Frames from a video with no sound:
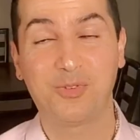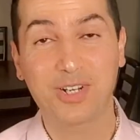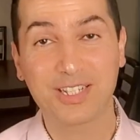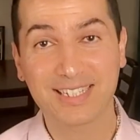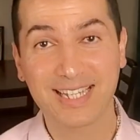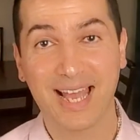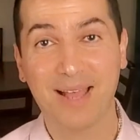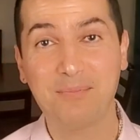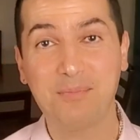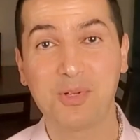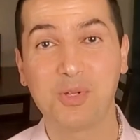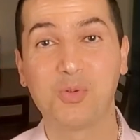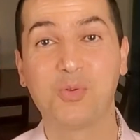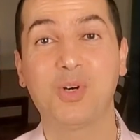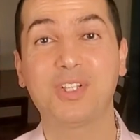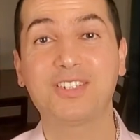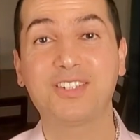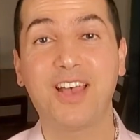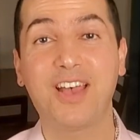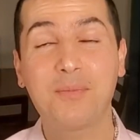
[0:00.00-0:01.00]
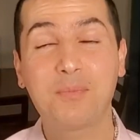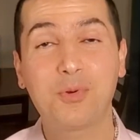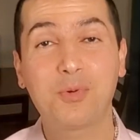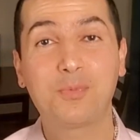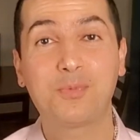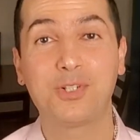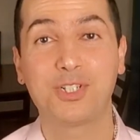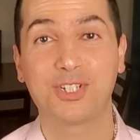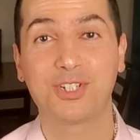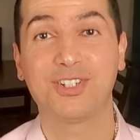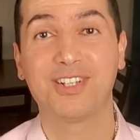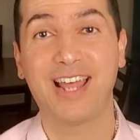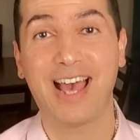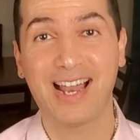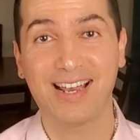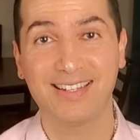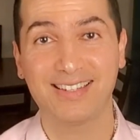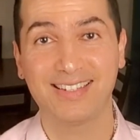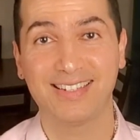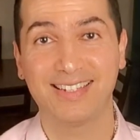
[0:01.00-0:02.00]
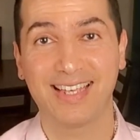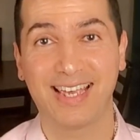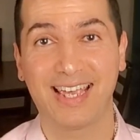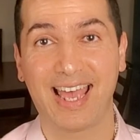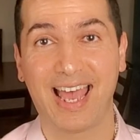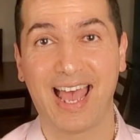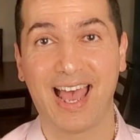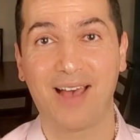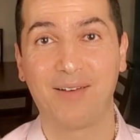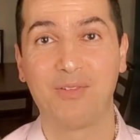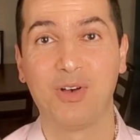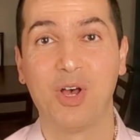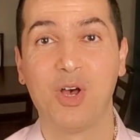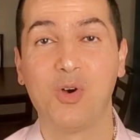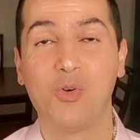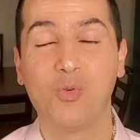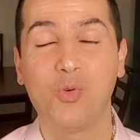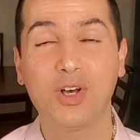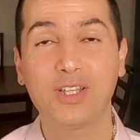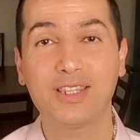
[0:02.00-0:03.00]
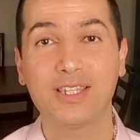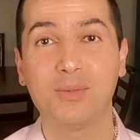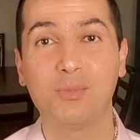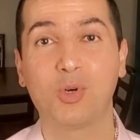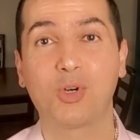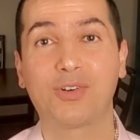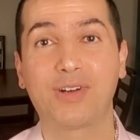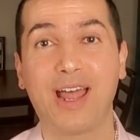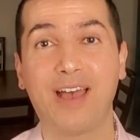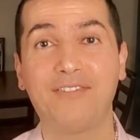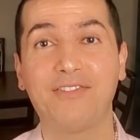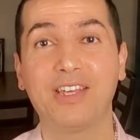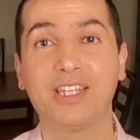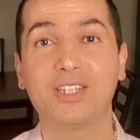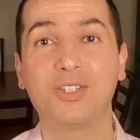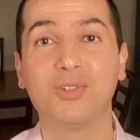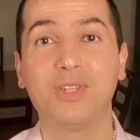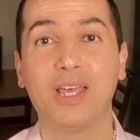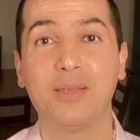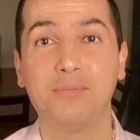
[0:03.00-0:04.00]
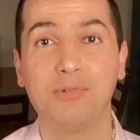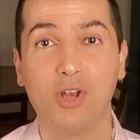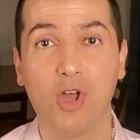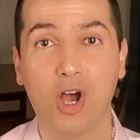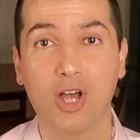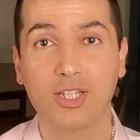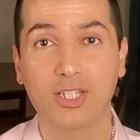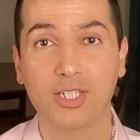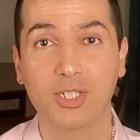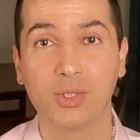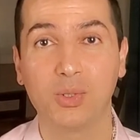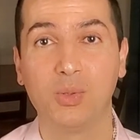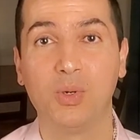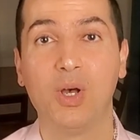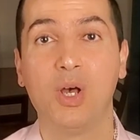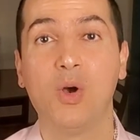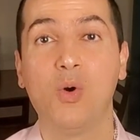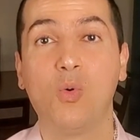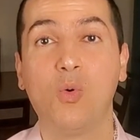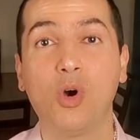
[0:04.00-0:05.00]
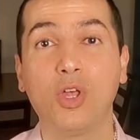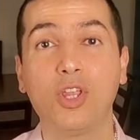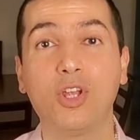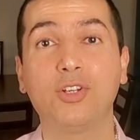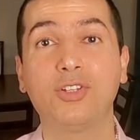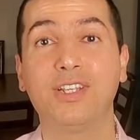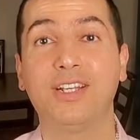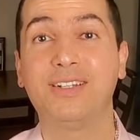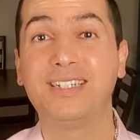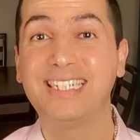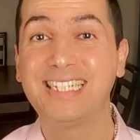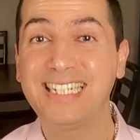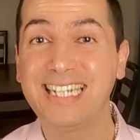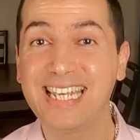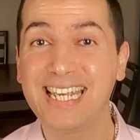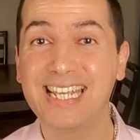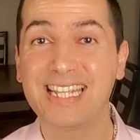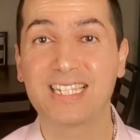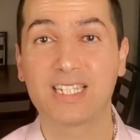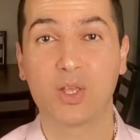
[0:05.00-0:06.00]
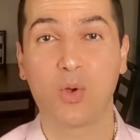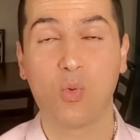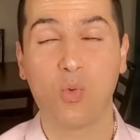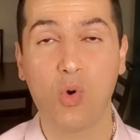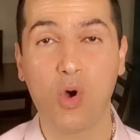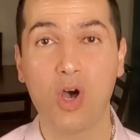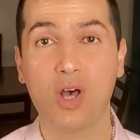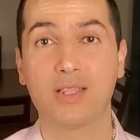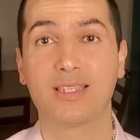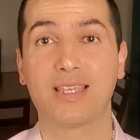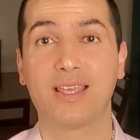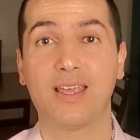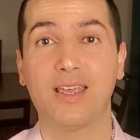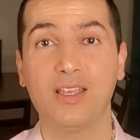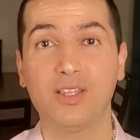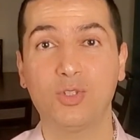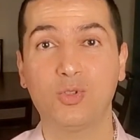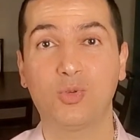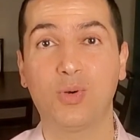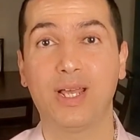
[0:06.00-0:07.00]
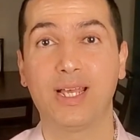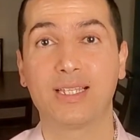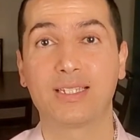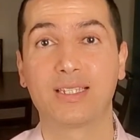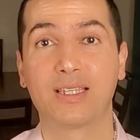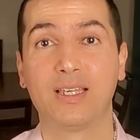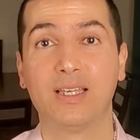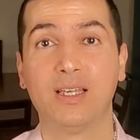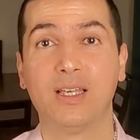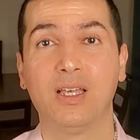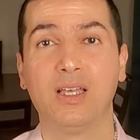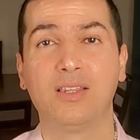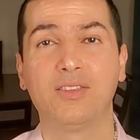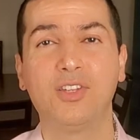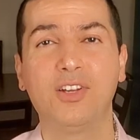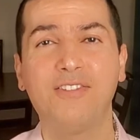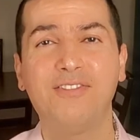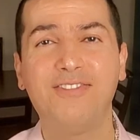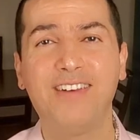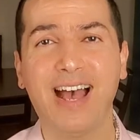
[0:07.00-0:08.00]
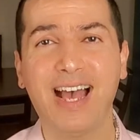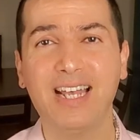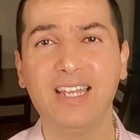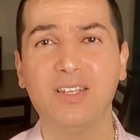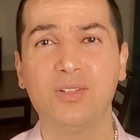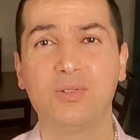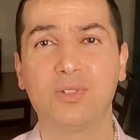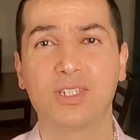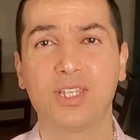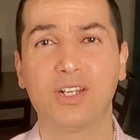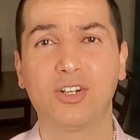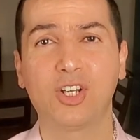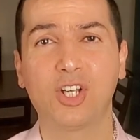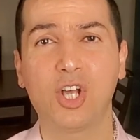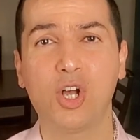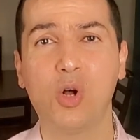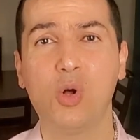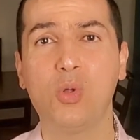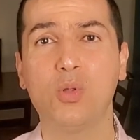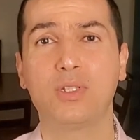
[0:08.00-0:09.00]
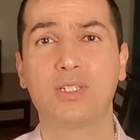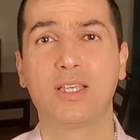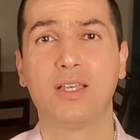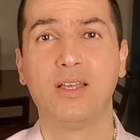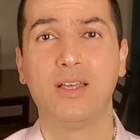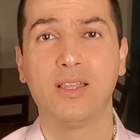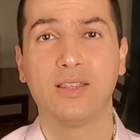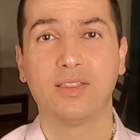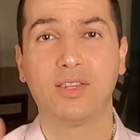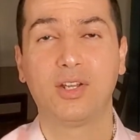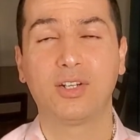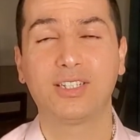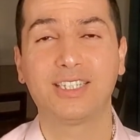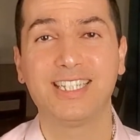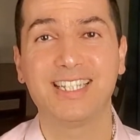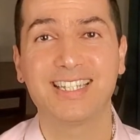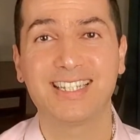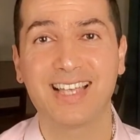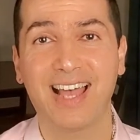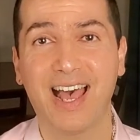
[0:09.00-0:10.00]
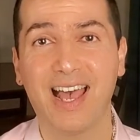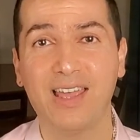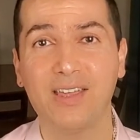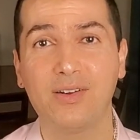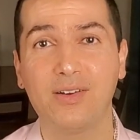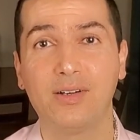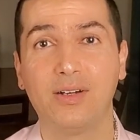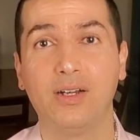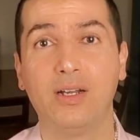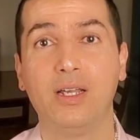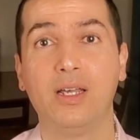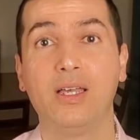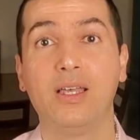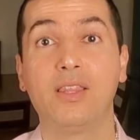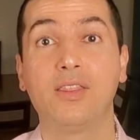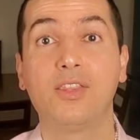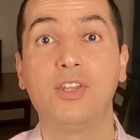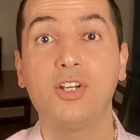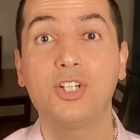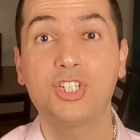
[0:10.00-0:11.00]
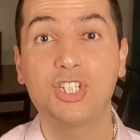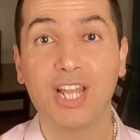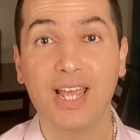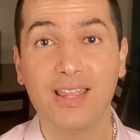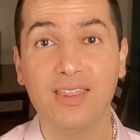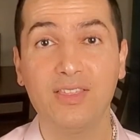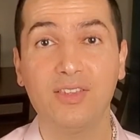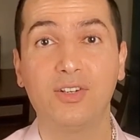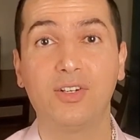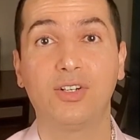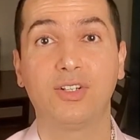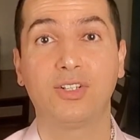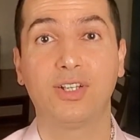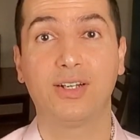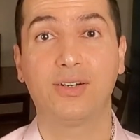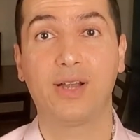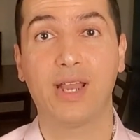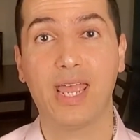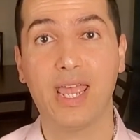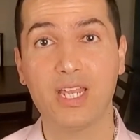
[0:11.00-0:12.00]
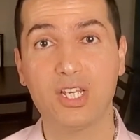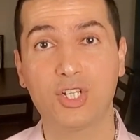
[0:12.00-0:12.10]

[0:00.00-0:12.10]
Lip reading: example, what type of personality they have, what demographic do they belong to, what are their needs, wants, interests, their values, their goals, their desire, their gender, their age